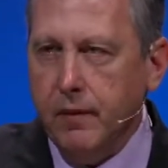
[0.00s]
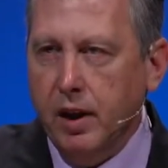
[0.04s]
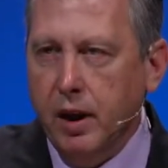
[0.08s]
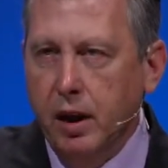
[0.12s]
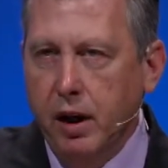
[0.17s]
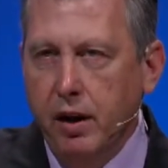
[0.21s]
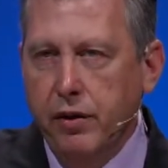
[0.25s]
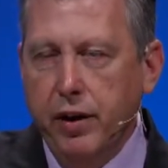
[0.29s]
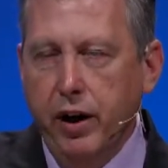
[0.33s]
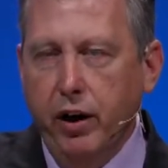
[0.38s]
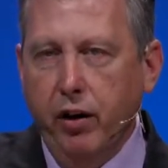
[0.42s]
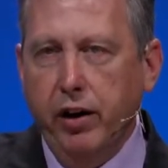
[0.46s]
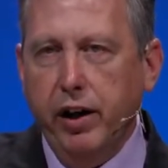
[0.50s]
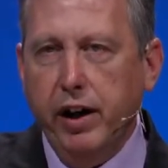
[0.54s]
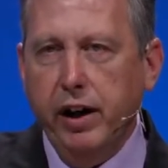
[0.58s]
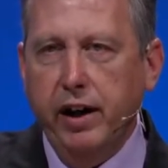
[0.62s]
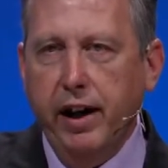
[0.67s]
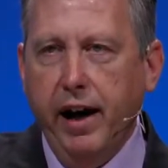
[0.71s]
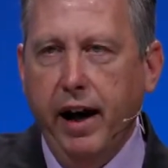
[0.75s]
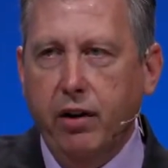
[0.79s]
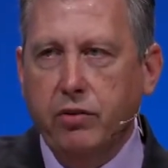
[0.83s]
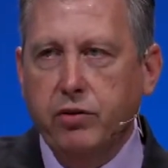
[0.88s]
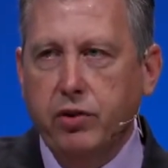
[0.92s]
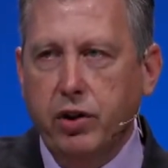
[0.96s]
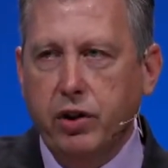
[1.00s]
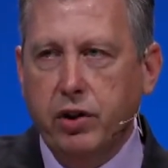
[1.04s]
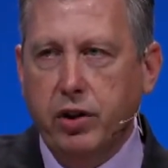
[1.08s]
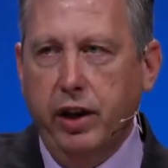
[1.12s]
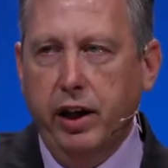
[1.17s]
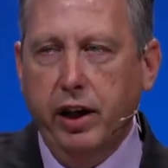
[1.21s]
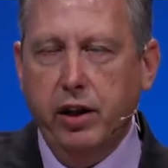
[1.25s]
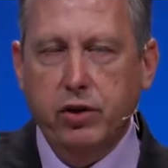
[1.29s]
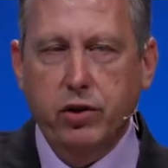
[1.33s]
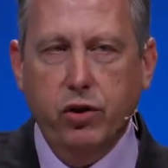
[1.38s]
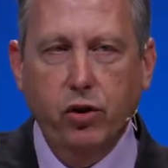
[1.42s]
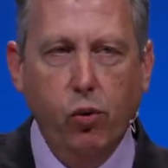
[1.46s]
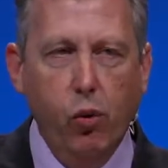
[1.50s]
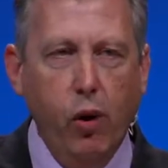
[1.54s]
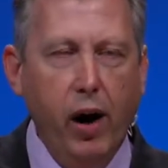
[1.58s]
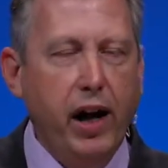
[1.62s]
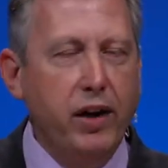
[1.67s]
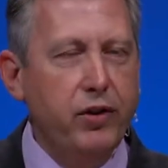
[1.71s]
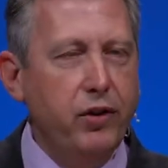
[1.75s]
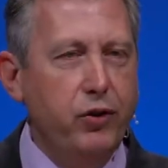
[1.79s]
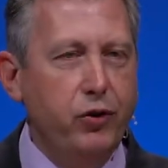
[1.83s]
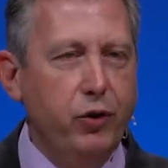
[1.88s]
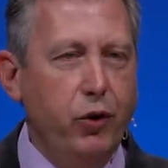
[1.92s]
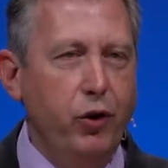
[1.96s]
There he announces that he's the way,
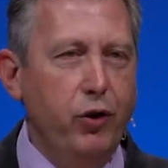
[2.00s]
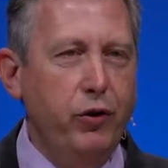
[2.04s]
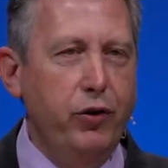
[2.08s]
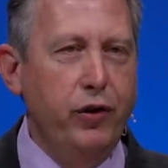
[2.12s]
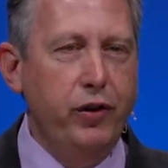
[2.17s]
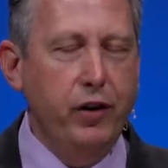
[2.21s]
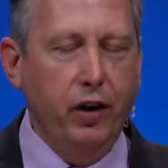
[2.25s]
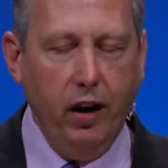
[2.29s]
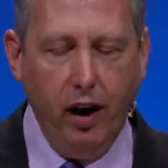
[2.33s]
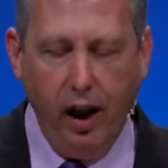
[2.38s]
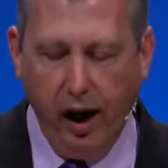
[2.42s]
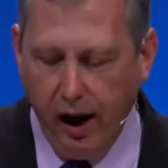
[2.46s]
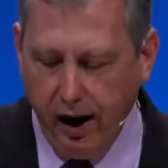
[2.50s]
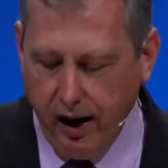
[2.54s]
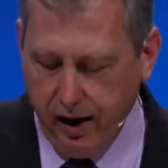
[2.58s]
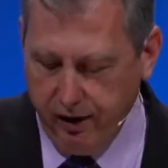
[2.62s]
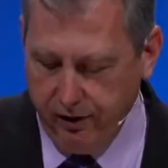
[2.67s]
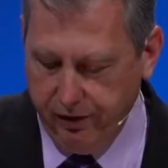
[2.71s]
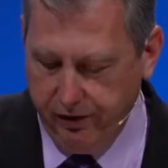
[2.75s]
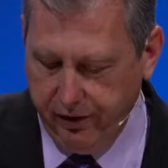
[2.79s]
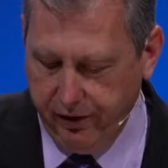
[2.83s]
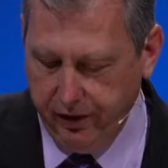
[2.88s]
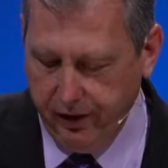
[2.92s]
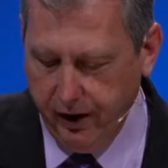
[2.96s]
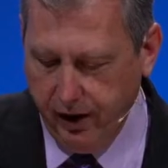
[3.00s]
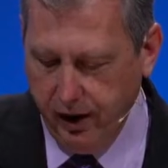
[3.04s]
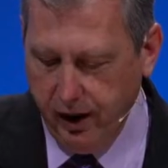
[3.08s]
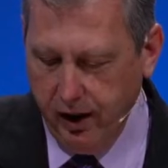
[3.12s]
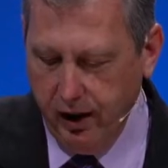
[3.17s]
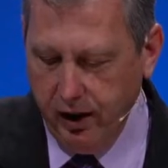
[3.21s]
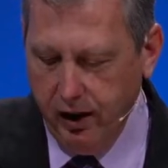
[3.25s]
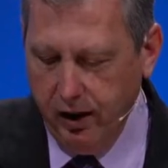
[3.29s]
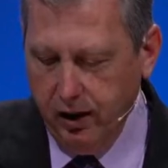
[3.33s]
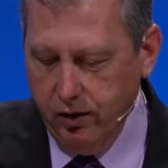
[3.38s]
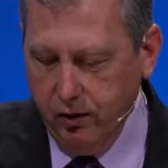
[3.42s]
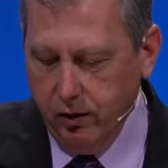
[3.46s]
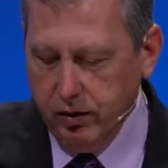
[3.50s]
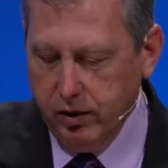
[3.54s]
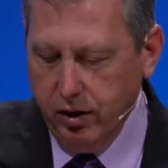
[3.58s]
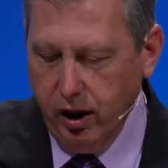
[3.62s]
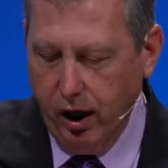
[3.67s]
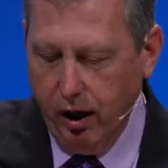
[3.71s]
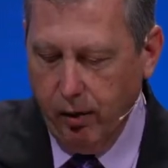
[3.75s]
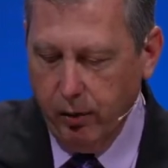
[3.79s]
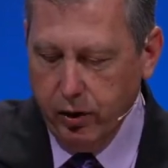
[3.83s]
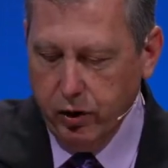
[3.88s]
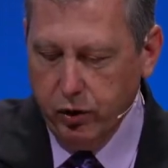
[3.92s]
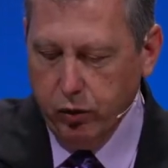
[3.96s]
the truth, and the life. When
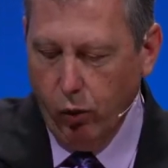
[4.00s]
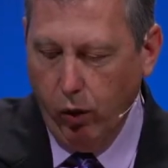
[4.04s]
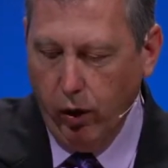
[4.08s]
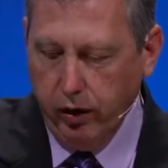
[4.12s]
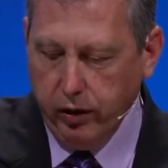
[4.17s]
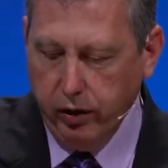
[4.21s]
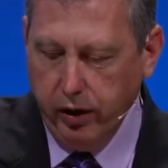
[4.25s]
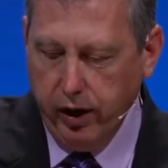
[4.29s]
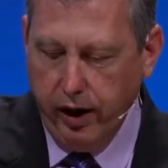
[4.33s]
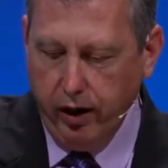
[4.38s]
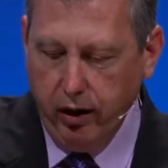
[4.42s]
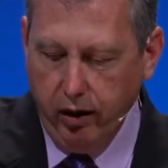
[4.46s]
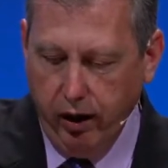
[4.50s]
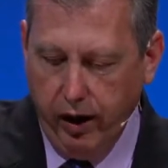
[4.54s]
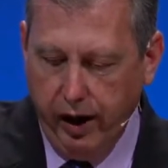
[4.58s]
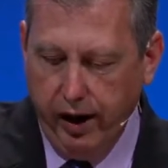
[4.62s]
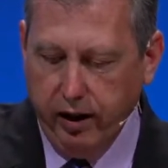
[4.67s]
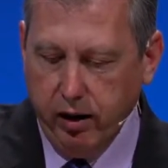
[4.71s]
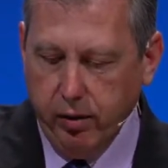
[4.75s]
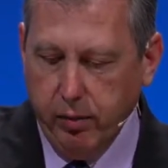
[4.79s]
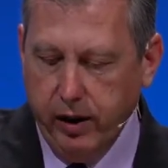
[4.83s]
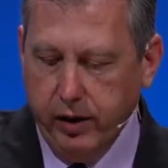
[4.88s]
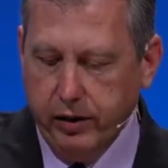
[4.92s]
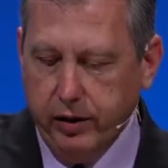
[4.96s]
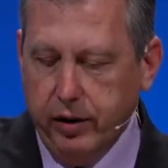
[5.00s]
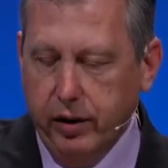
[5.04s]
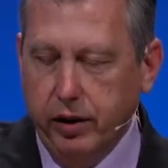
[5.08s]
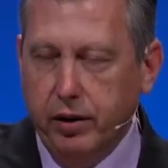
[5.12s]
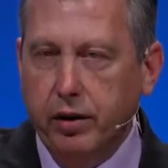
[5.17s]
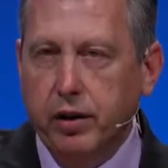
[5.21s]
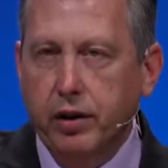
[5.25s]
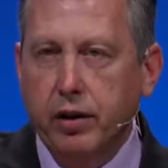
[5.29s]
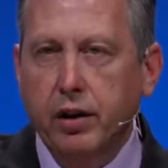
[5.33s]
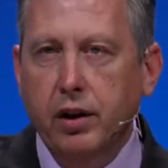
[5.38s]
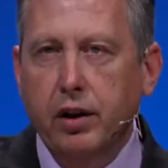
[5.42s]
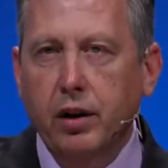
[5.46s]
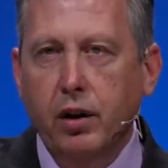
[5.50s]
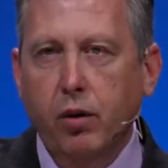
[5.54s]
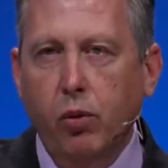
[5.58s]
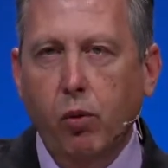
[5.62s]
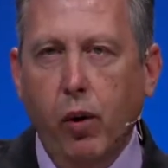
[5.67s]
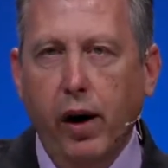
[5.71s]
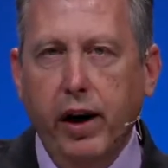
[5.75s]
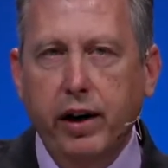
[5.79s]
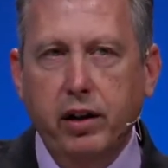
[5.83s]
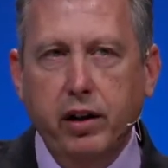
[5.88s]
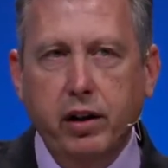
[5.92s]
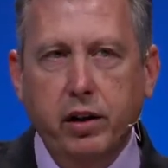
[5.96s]
Thomas wondered out loud about the
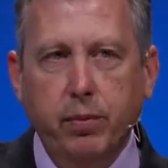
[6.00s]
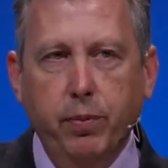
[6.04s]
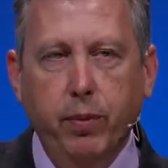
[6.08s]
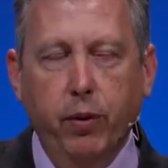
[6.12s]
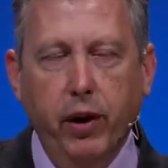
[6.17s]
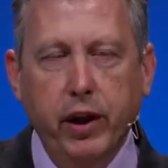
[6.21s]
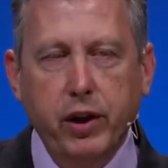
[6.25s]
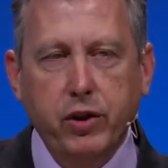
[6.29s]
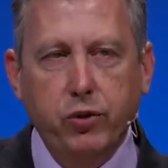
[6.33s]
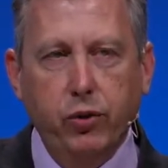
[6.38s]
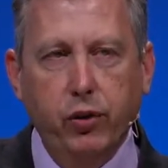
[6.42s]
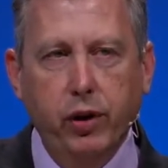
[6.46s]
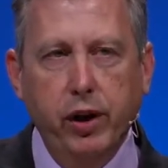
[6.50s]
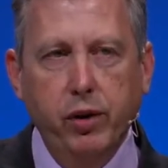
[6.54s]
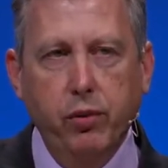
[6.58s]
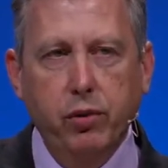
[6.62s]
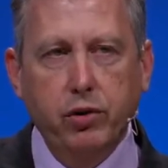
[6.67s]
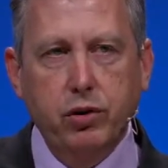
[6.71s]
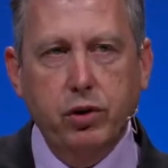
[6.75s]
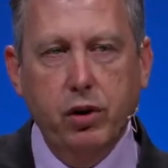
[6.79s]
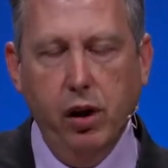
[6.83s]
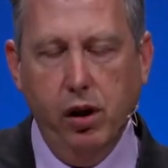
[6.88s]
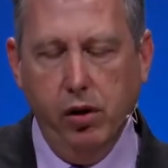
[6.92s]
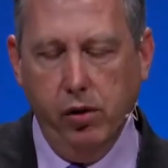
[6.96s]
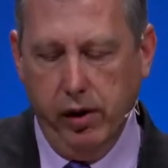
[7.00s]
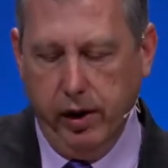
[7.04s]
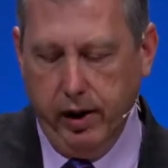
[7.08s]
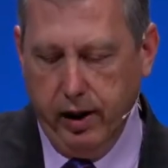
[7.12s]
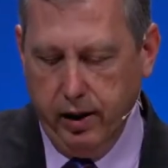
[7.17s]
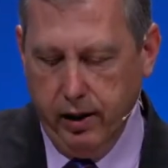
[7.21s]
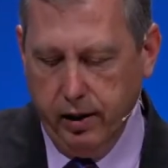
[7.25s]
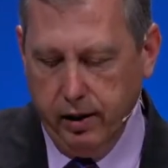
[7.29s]
way to the place where he was going,